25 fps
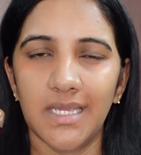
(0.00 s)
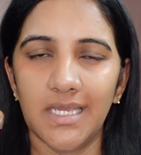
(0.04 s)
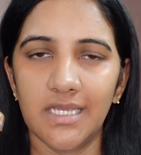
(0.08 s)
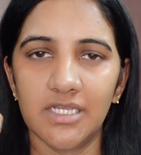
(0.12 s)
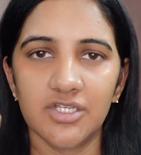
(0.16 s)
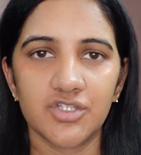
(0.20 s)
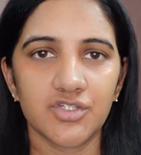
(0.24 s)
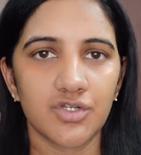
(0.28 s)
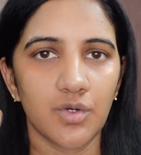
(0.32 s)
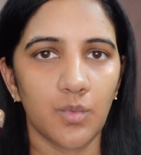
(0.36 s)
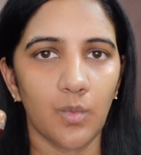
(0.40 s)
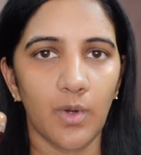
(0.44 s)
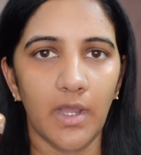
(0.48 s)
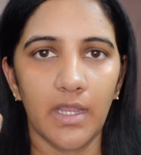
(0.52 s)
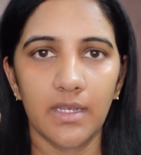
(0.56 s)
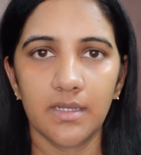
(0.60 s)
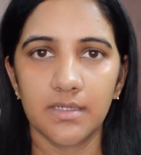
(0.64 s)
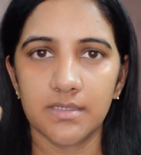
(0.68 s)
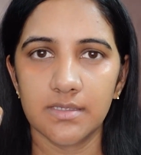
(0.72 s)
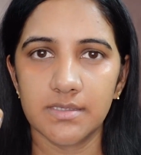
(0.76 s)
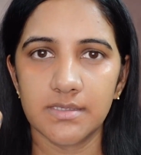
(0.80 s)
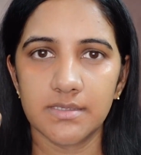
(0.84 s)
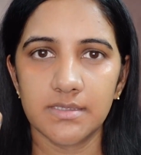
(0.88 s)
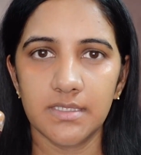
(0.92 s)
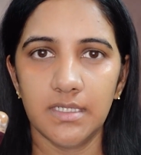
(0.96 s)
Age Rewind
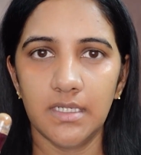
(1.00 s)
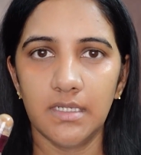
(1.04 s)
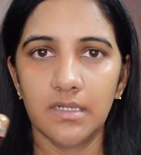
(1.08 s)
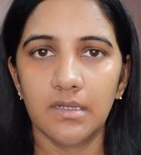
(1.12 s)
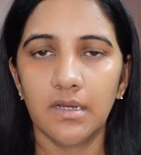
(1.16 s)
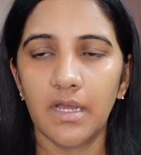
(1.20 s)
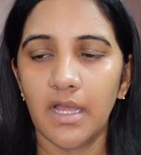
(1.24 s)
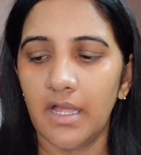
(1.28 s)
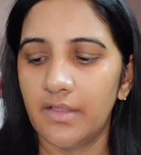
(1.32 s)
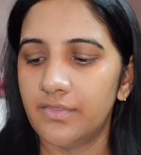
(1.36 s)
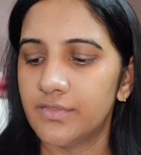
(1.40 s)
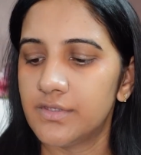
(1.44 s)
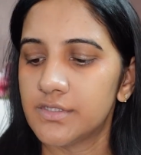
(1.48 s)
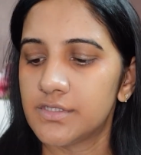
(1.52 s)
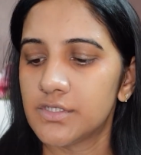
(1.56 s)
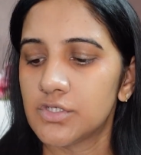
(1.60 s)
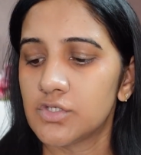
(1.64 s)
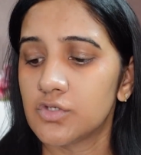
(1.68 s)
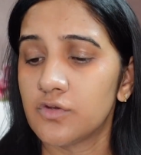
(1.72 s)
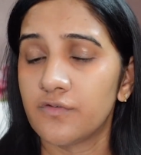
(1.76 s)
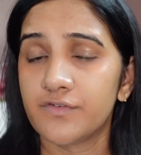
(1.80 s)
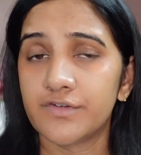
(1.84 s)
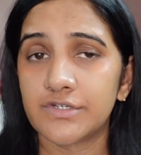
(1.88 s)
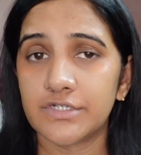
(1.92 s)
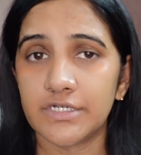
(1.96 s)
Concealer, and this
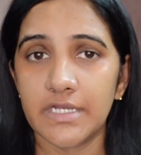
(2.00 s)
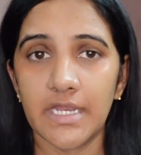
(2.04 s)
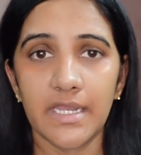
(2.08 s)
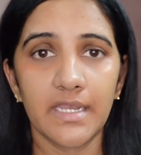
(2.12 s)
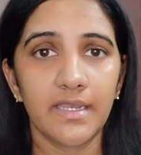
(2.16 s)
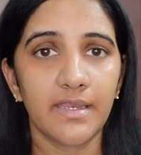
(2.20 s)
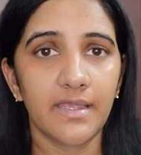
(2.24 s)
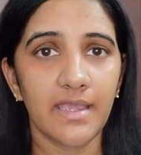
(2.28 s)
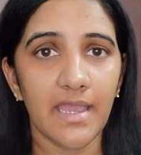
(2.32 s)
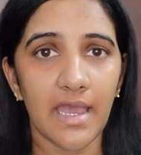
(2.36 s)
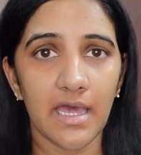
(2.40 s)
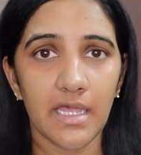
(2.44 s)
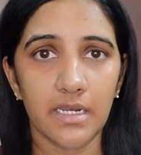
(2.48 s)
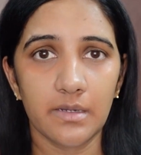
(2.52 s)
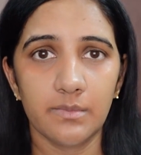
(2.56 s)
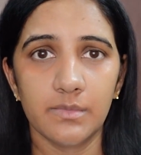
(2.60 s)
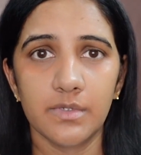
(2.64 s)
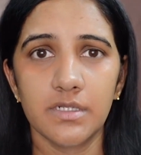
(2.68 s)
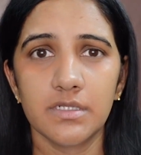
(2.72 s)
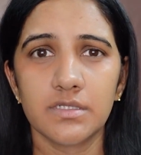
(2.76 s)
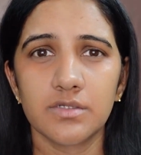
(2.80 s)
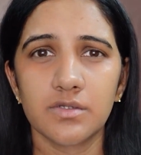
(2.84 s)
is of shade Caramel.